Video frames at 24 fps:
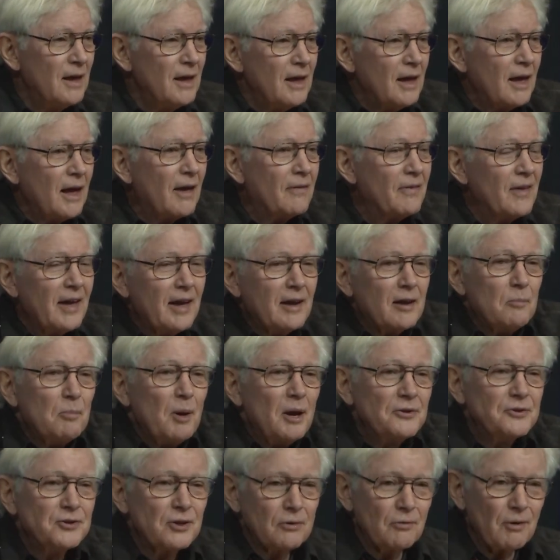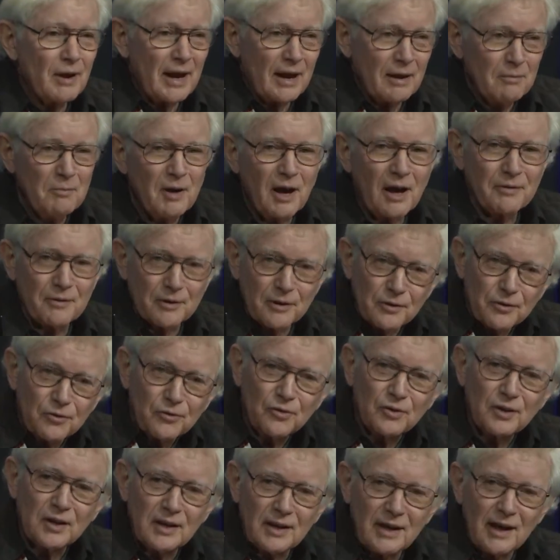And they had a bunch of grandmothers
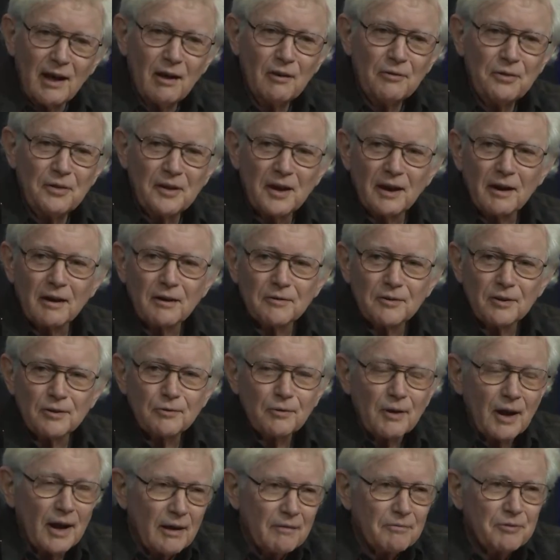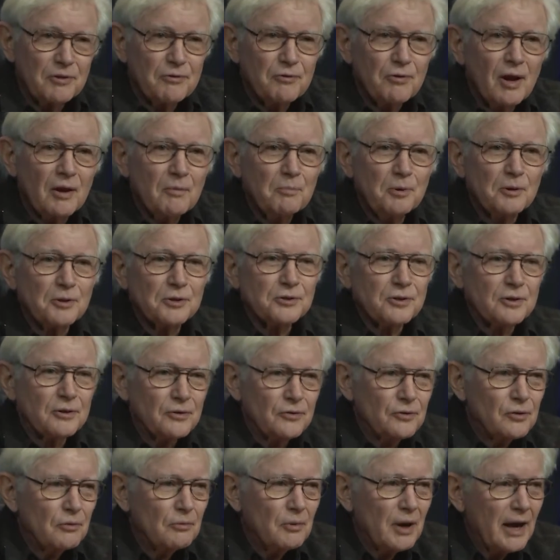sitting out there to drive the drug
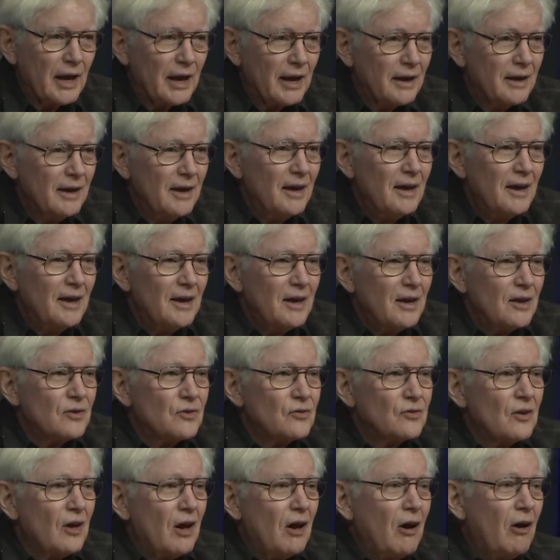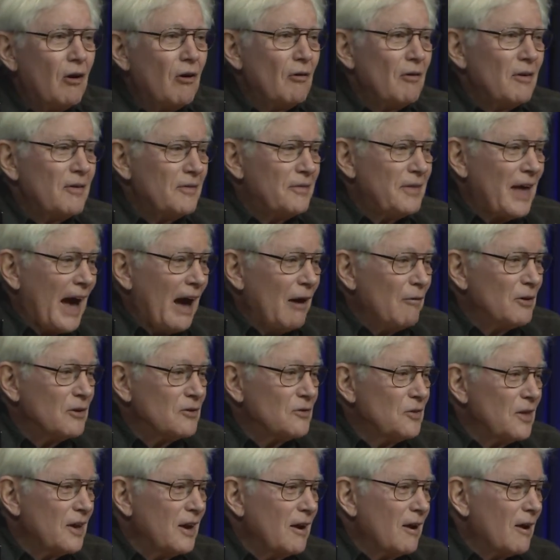pushers away. So that was
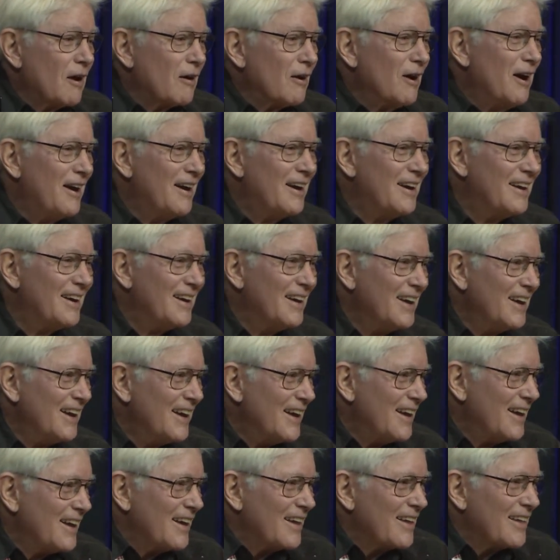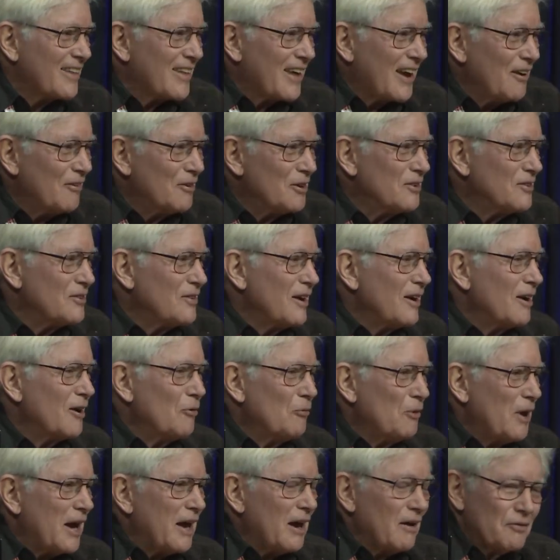their, that was their
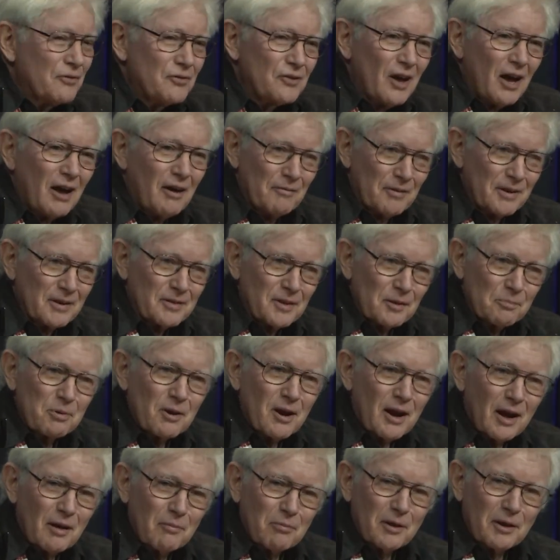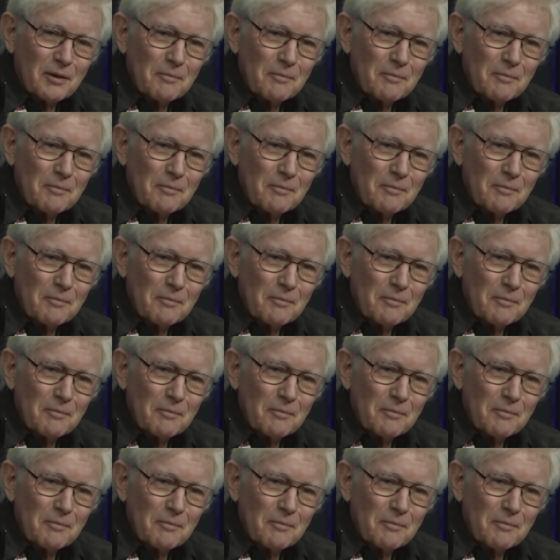way of solving the problem.